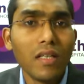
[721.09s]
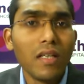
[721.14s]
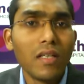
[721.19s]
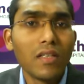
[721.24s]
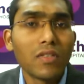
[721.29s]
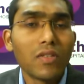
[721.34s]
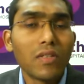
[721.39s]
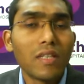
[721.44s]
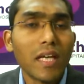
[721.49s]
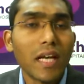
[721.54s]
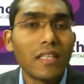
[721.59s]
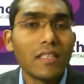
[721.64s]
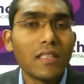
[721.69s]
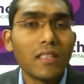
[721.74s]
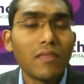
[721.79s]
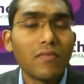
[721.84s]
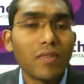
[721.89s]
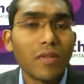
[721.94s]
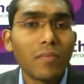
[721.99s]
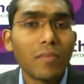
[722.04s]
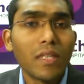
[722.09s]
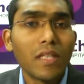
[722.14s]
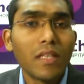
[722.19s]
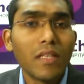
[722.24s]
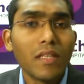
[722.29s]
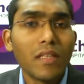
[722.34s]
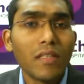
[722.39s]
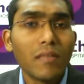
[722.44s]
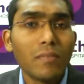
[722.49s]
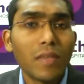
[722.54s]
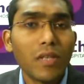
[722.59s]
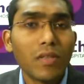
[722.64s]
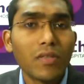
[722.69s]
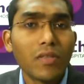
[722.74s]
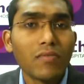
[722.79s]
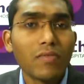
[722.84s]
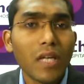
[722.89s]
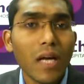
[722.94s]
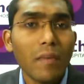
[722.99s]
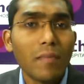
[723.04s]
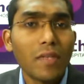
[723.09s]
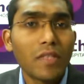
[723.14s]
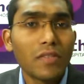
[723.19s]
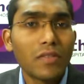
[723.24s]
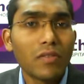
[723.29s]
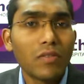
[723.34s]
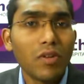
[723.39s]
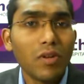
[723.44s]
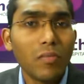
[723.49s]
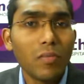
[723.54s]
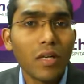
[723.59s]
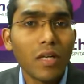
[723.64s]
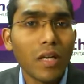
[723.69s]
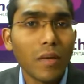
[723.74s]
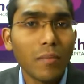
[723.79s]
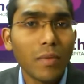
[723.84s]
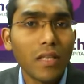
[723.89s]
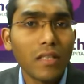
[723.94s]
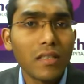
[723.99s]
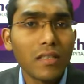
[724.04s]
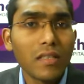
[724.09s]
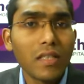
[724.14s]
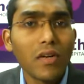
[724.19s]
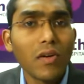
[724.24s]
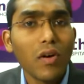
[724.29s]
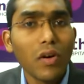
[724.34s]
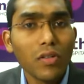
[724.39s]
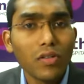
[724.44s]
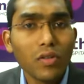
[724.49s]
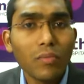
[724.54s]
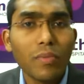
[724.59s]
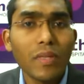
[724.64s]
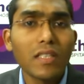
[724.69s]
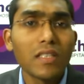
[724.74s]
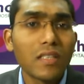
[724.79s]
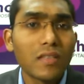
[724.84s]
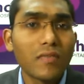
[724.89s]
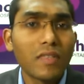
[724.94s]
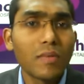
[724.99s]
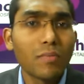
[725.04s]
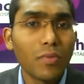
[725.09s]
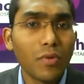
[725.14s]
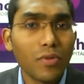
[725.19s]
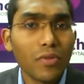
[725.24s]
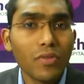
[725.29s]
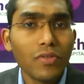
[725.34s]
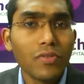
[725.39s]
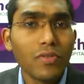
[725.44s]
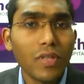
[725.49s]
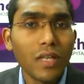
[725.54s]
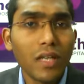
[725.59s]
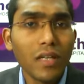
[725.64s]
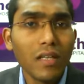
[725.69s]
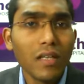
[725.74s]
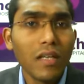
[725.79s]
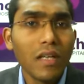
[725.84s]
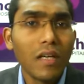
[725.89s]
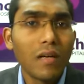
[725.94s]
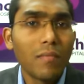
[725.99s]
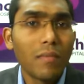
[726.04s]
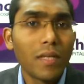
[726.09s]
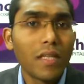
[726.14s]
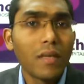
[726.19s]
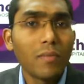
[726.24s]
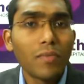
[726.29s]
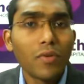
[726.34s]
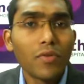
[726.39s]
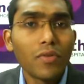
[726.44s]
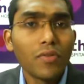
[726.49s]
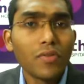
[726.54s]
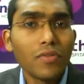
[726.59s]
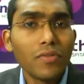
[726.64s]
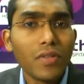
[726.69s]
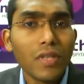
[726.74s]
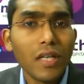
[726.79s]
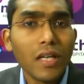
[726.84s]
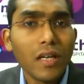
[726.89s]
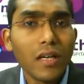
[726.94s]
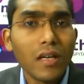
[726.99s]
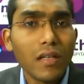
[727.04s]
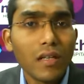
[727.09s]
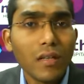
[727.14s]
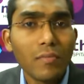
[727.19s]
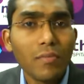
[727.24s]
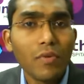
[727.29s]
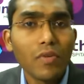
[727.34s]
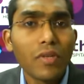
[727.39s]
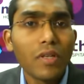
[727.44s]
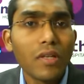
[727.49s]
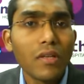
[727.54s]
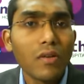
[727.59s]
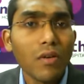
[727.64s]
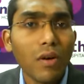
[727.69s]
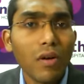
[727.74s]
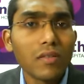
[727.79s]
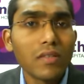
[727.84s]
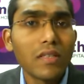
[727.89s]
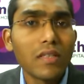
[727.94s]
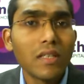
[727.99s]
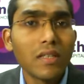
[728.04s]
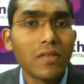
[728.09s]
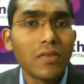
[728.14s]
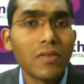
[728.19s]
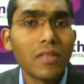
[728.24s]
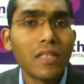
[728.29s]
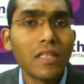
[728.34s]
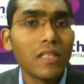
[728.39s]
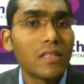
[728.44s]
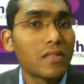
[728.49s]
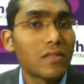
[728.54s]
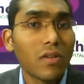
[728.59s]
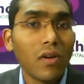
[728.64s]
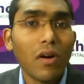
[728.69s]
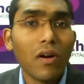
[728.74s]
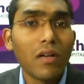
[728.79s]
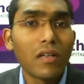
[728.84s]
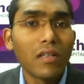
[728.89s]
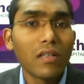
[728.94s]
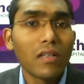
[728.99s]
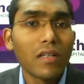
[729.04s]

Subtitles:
So in IgA nephropathy, because of damage to glomerular capillaries, they are also present with proteinuria, but the proteinuria or the protein loss in the urine is not